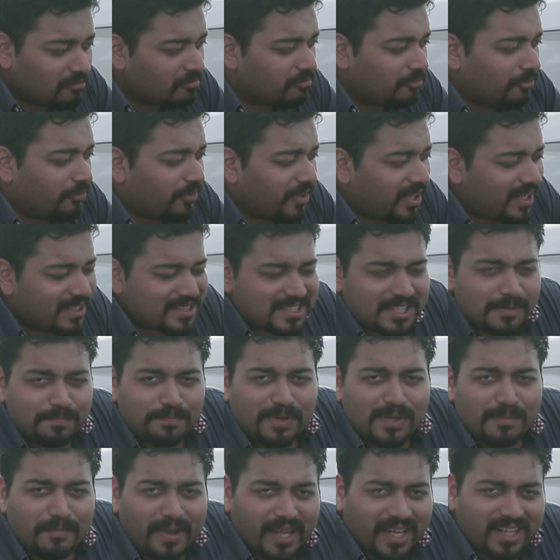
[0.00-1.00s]
Very
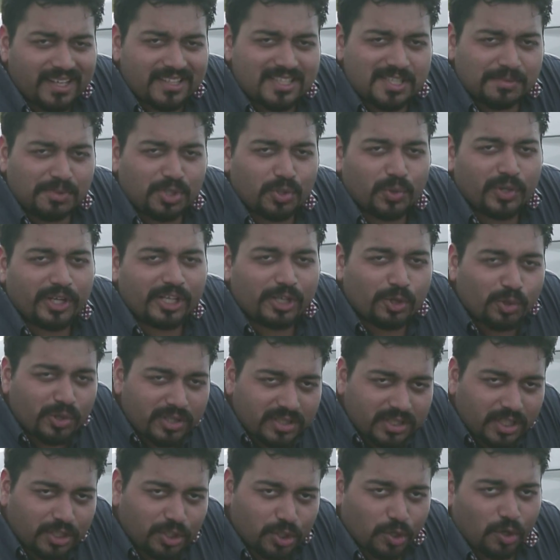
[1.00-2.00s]
simple mechanism to include
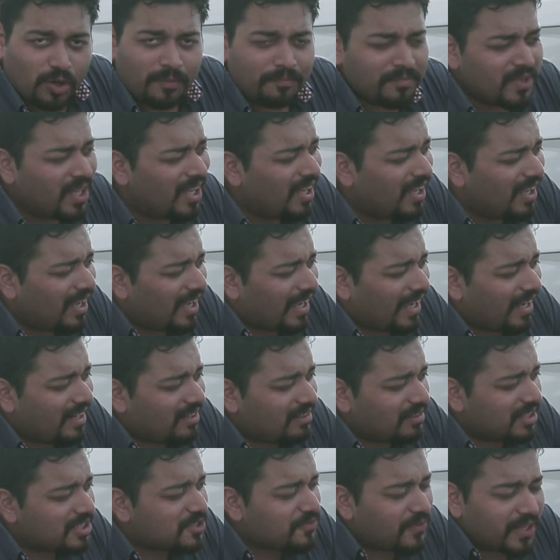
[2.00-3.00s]
in the door,
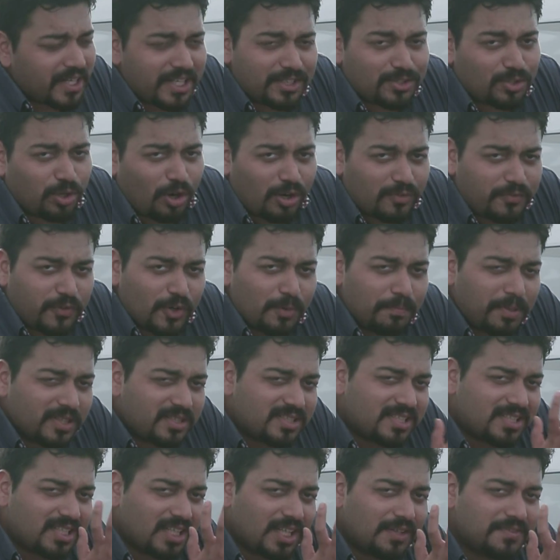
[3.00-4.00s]
and it's very thoughtful but
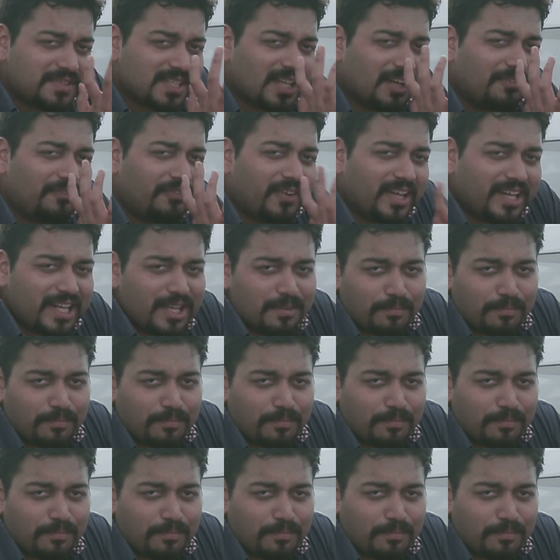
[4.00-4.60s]
serves a very